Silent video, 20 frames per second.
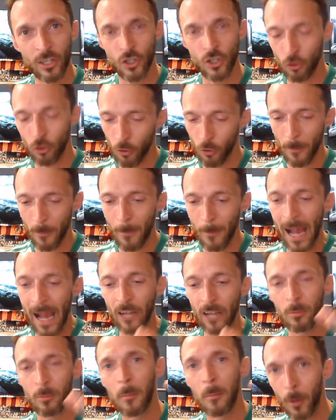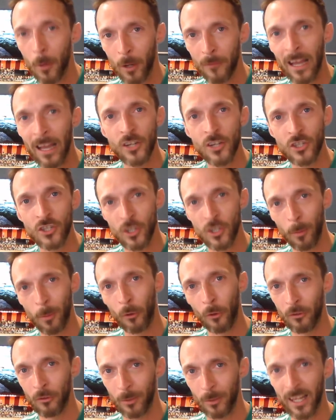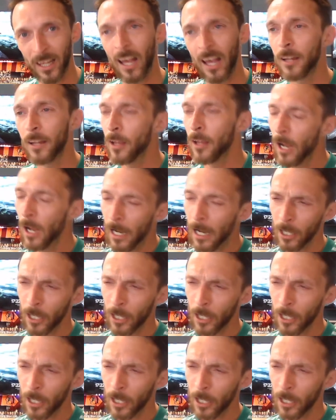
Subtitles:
because you do the maximum amount of actions you possibly can,